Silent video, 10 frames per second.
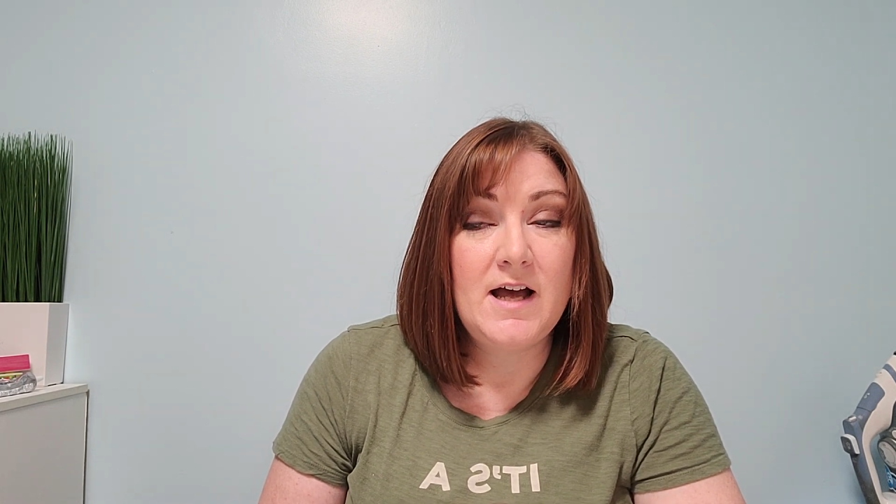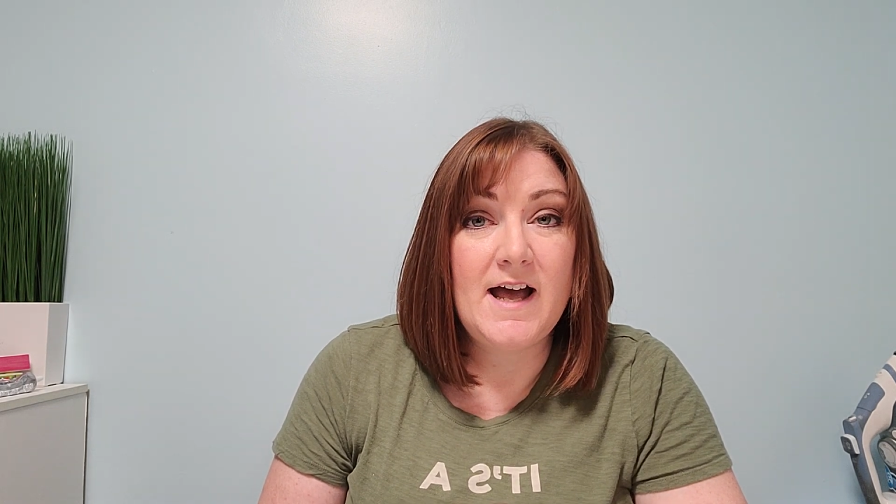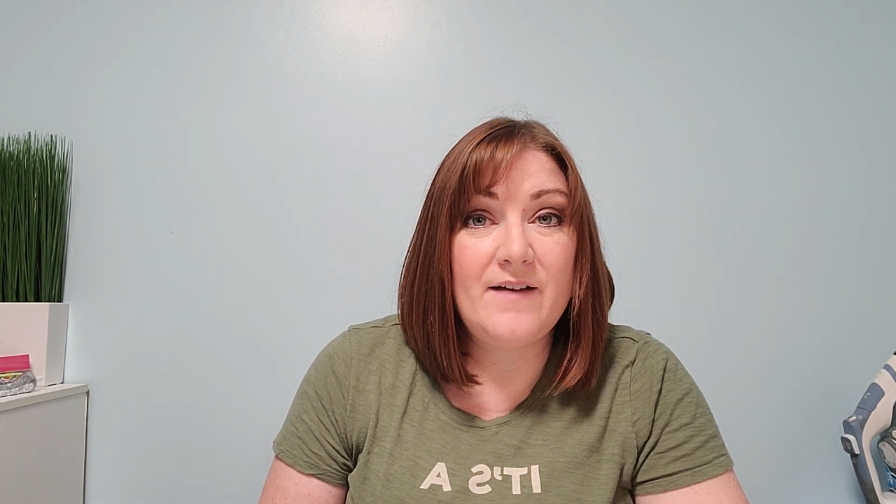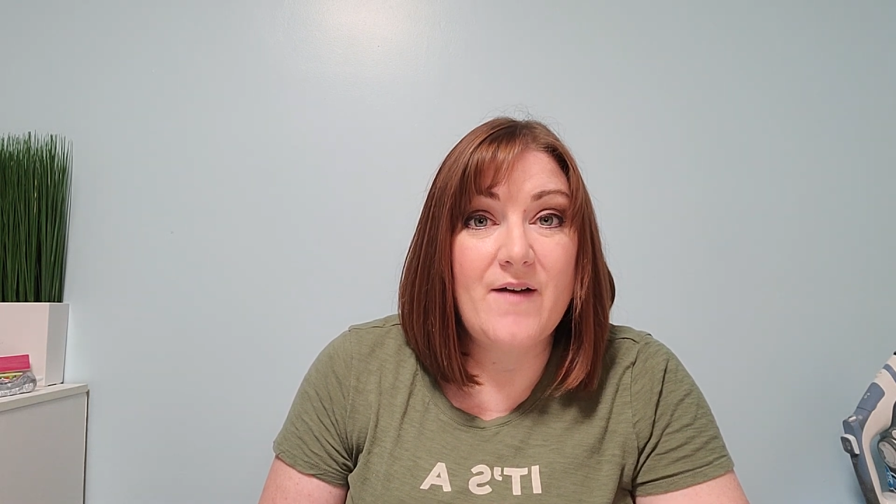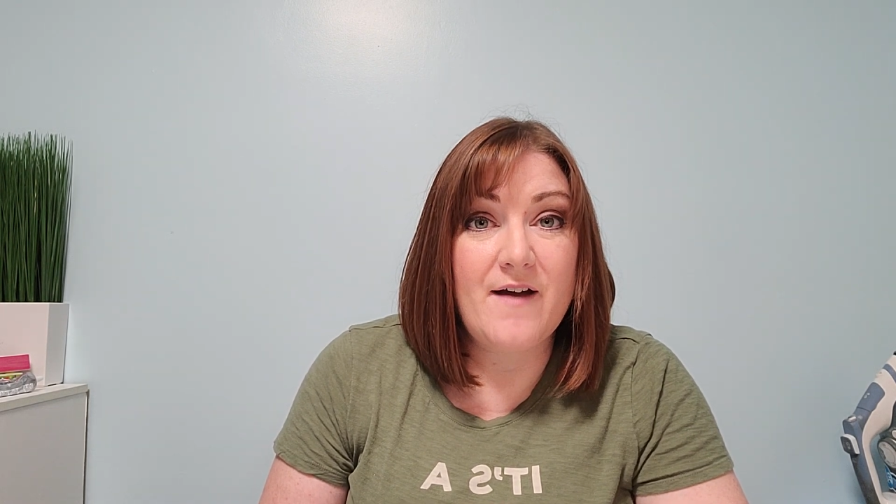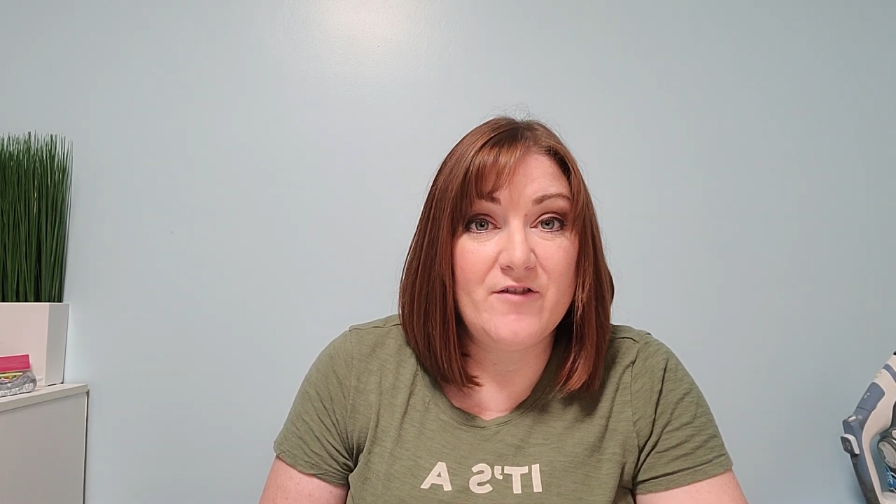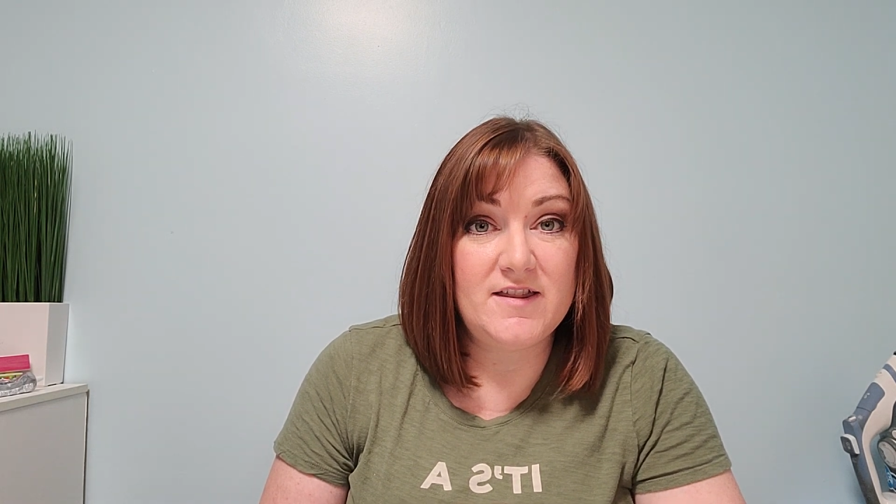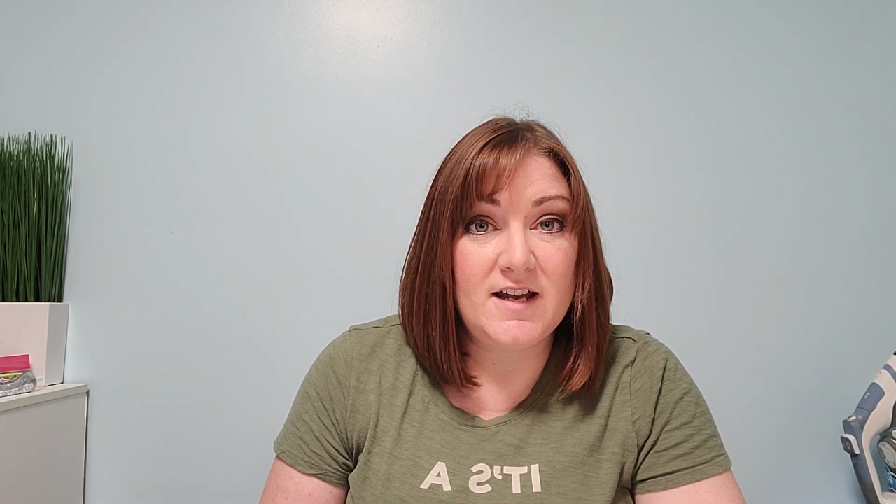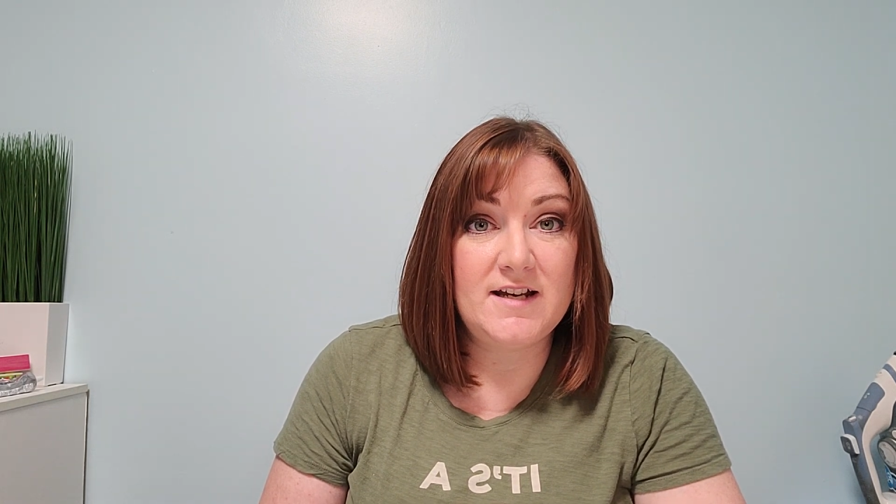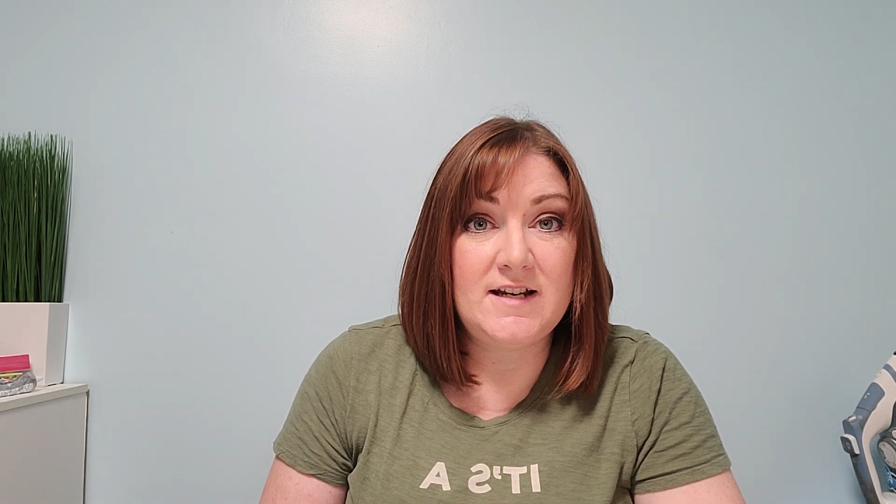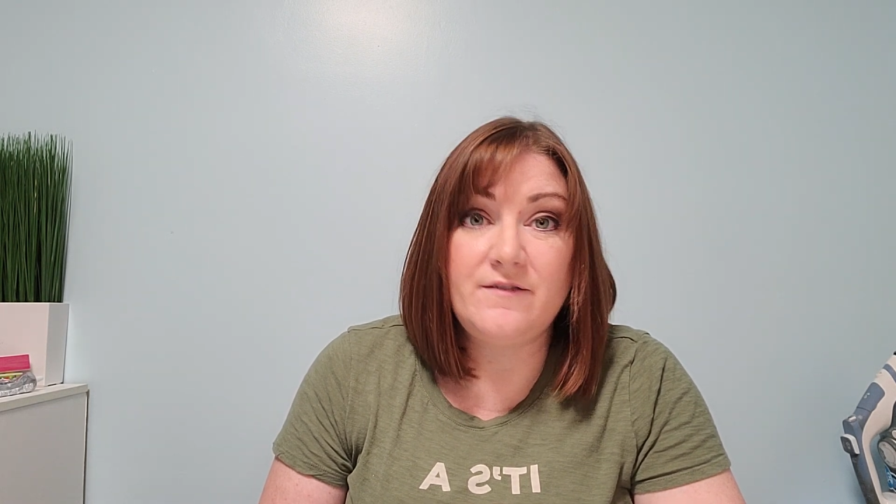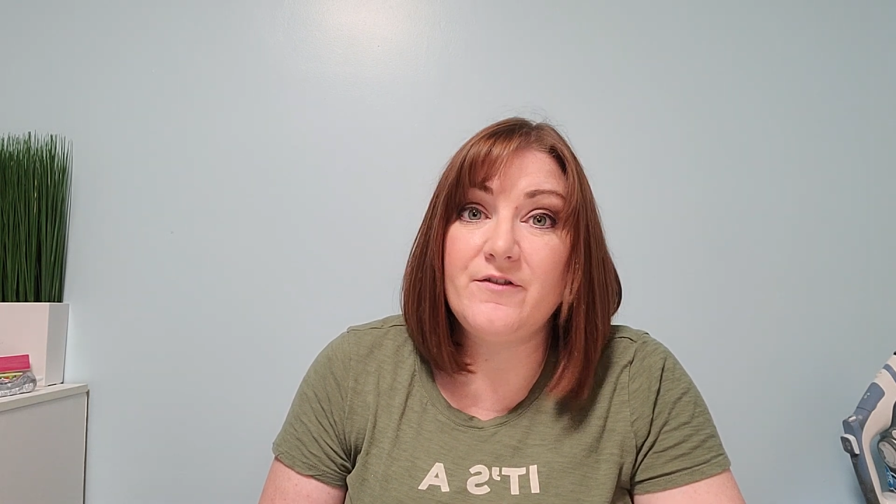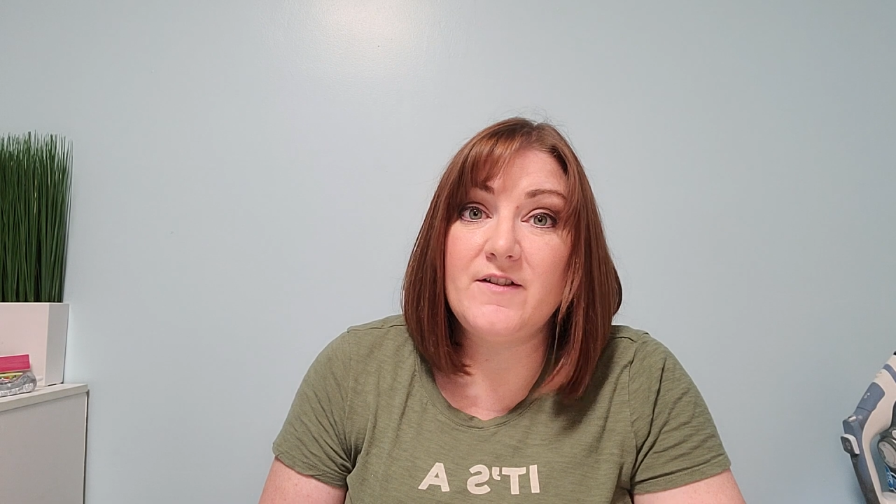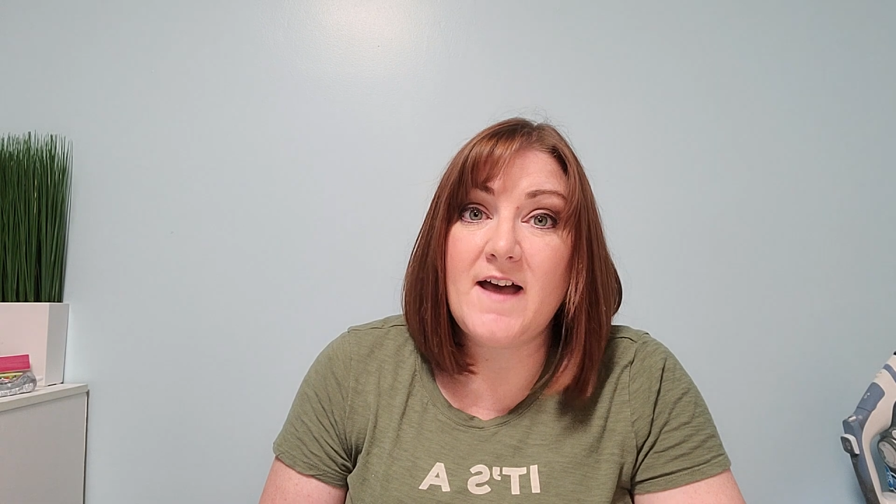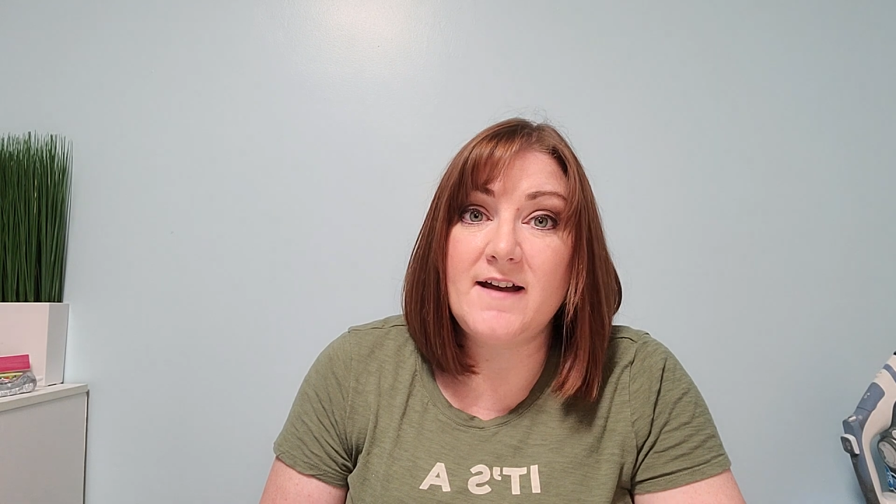I have everything I need
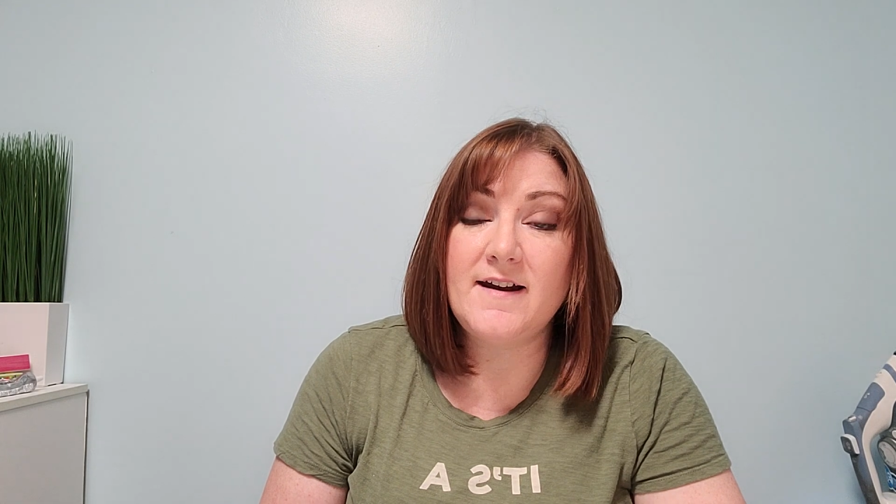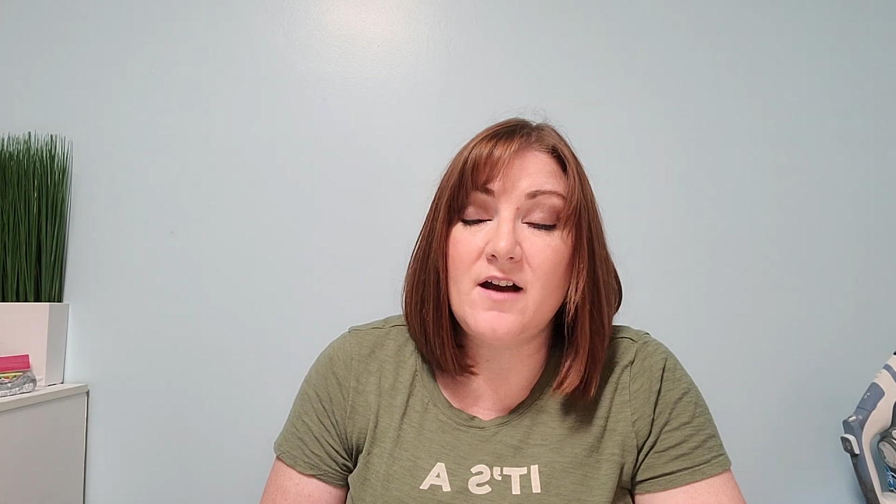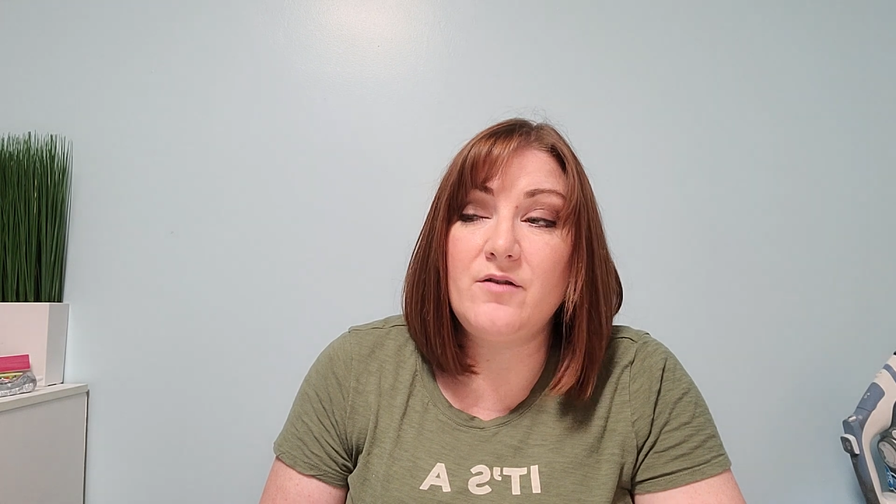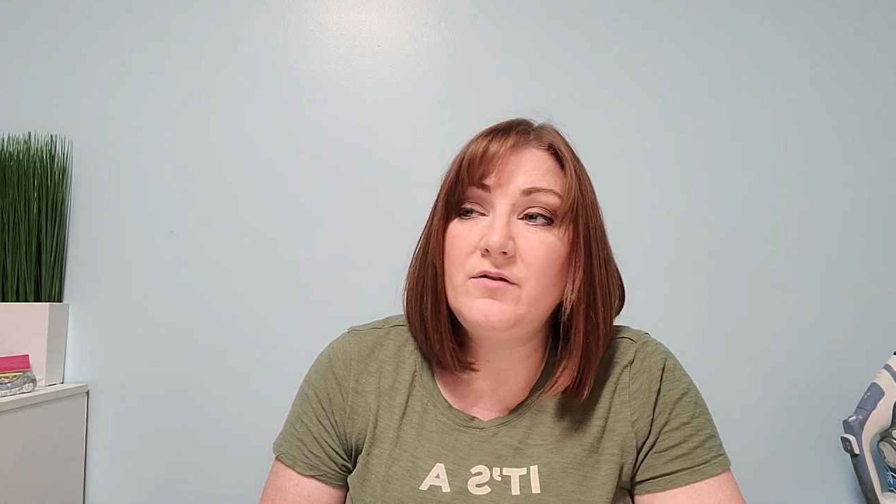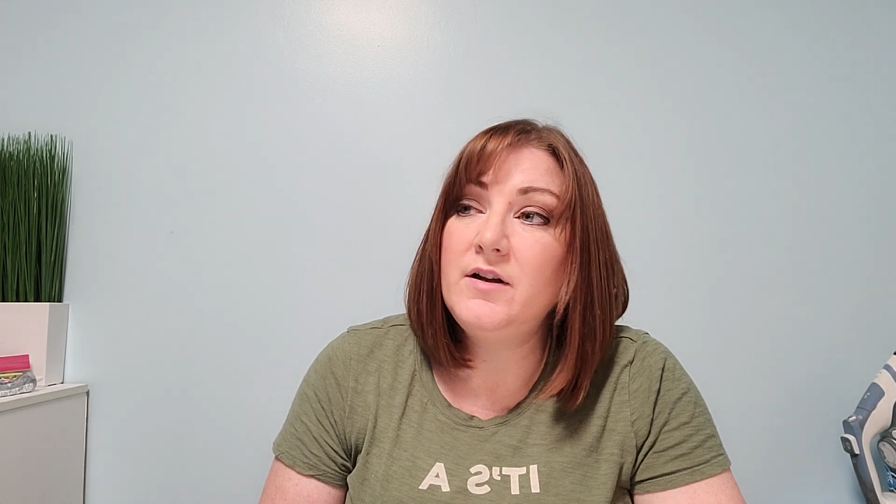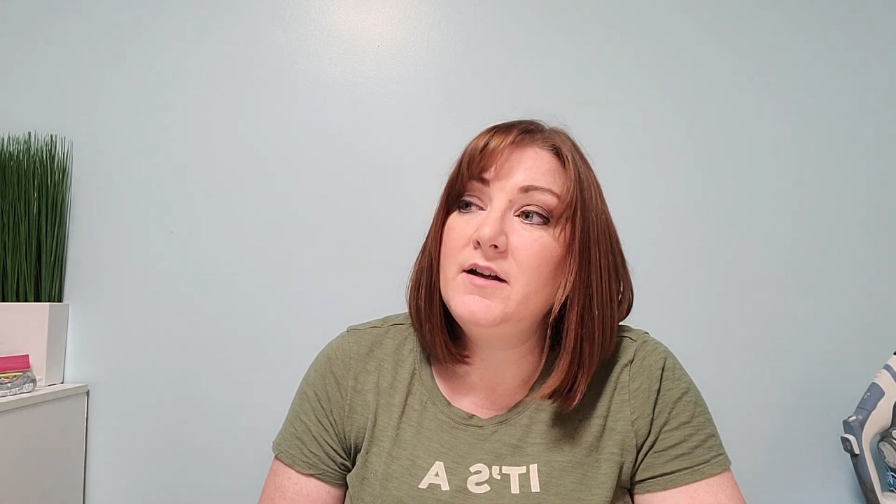for that now.